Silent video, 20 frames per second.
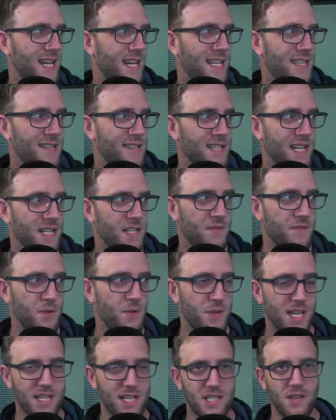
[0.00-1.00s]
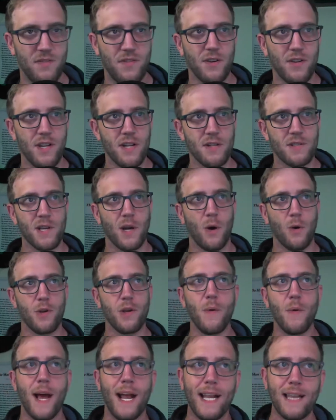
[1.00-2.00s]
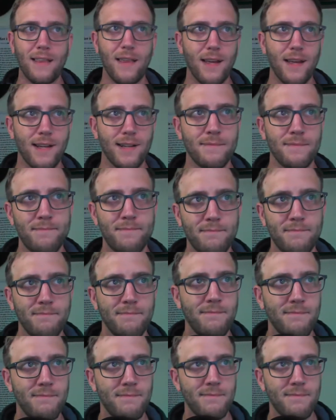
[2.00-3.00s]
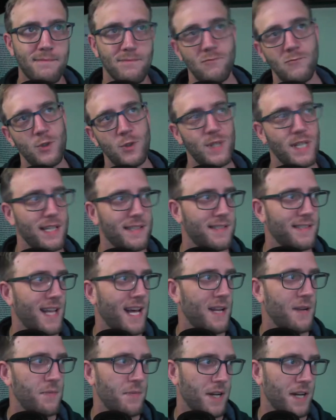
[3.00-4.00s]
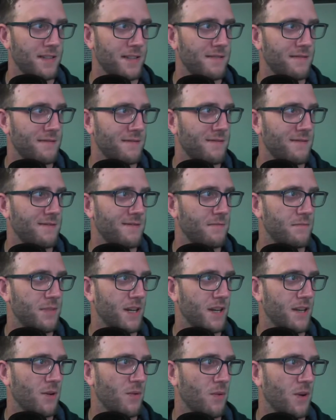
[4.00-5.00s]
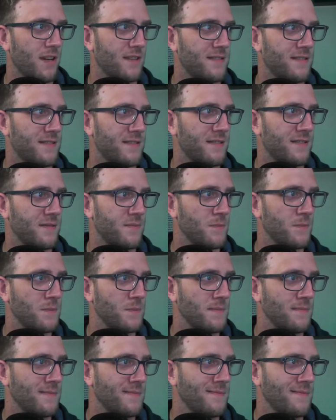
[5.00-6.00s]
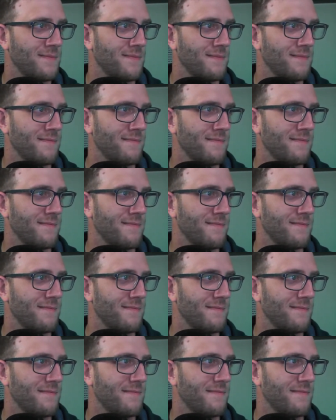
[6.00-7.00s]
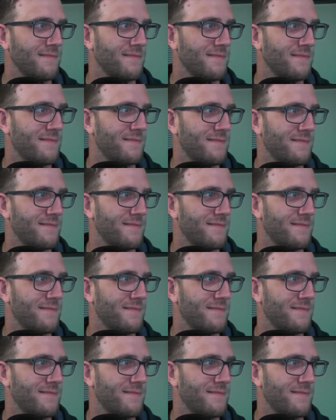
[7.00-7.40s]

Nathan says, if you think civilians owe you anything, I'll get to that in a minute. But good one. Hmm.